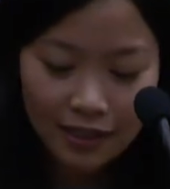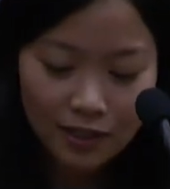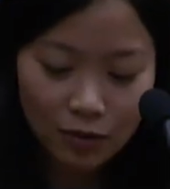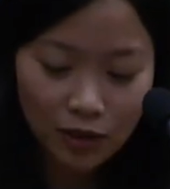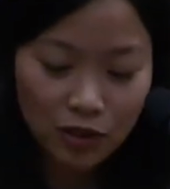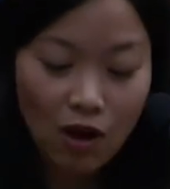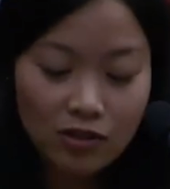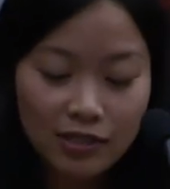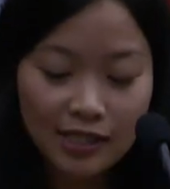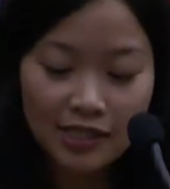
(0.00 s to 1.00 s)
So there's
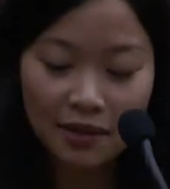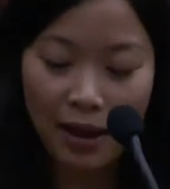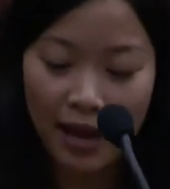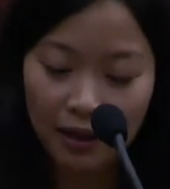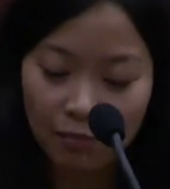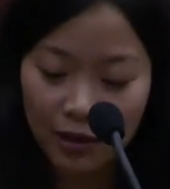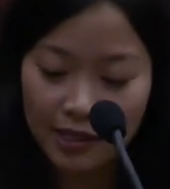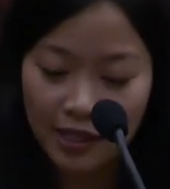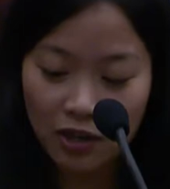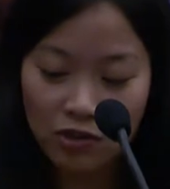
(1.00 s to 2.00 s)
also systematic
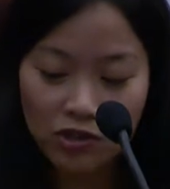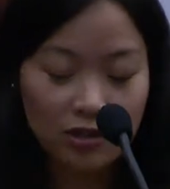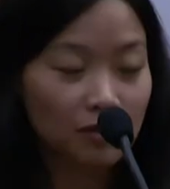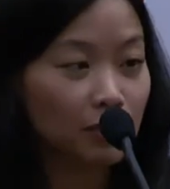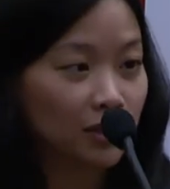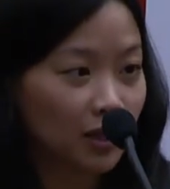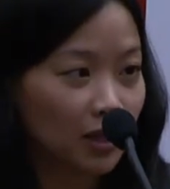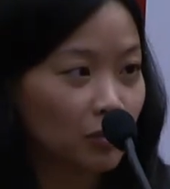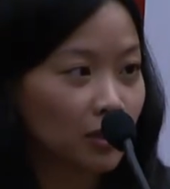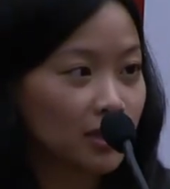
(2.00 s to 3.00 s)
persecution of
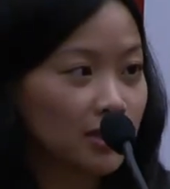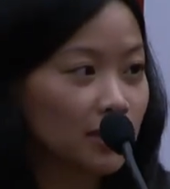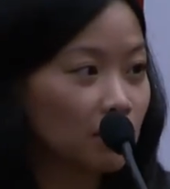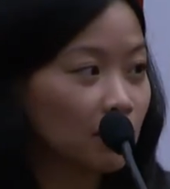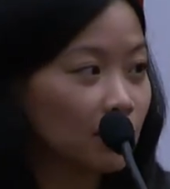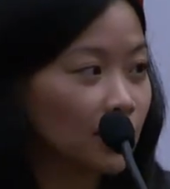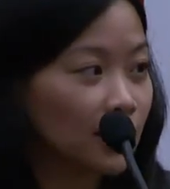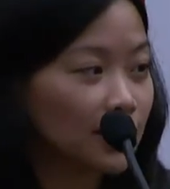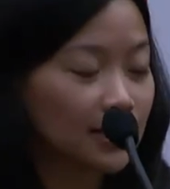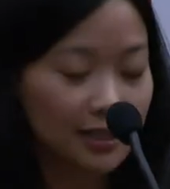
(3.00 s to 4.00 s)
particular religious
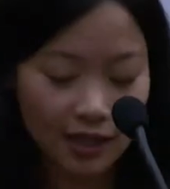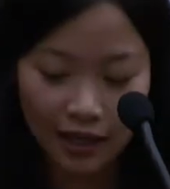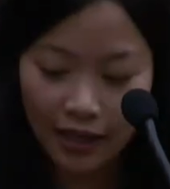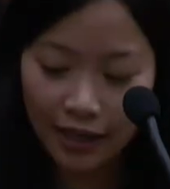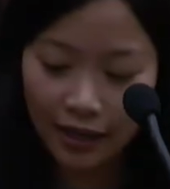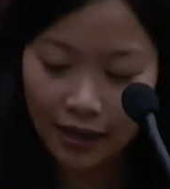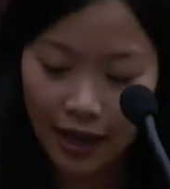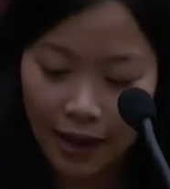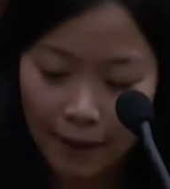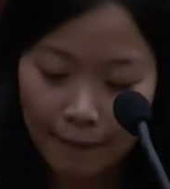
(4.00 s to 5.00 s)
communities in
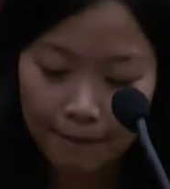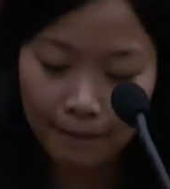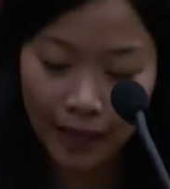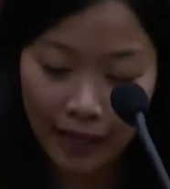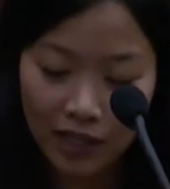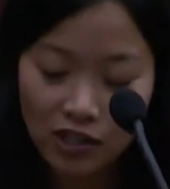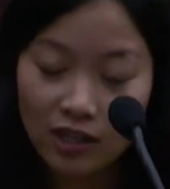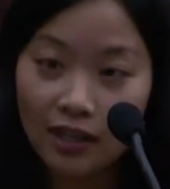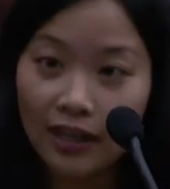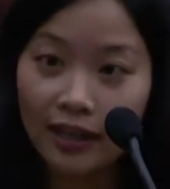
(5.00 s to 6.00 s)
um,
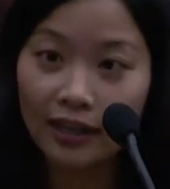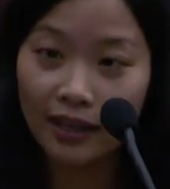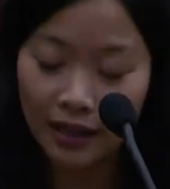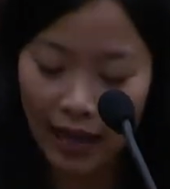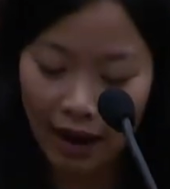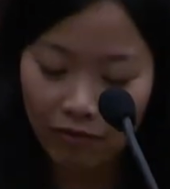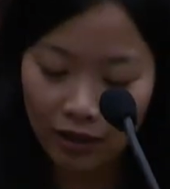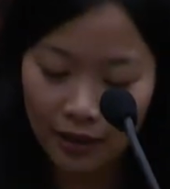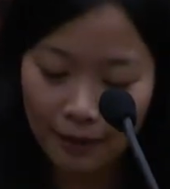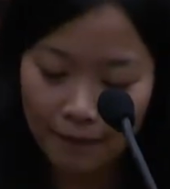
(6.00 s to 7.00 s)
Asia and in
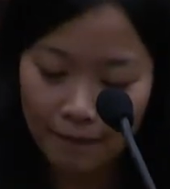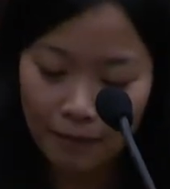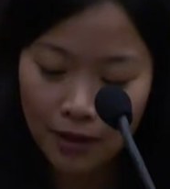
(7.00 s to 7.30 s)
Africa.